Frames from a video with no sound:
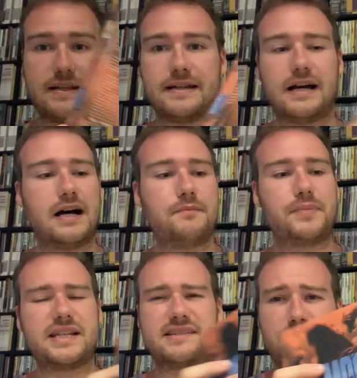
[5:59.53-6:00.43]

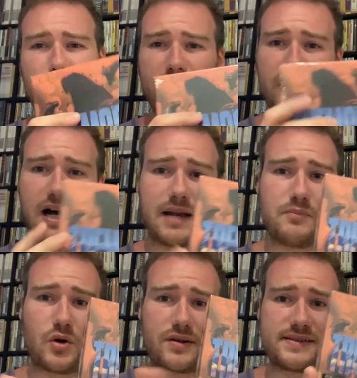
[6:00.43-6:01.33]
But it's a beautiful hard
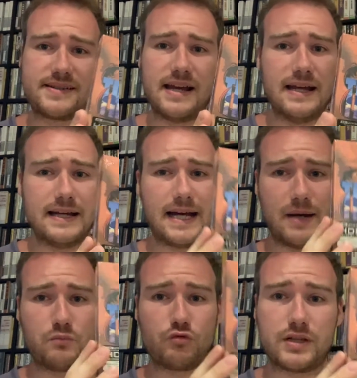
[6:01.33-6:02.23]
box,
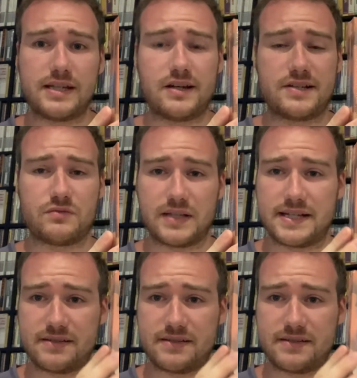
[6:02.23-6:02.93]
really nice release of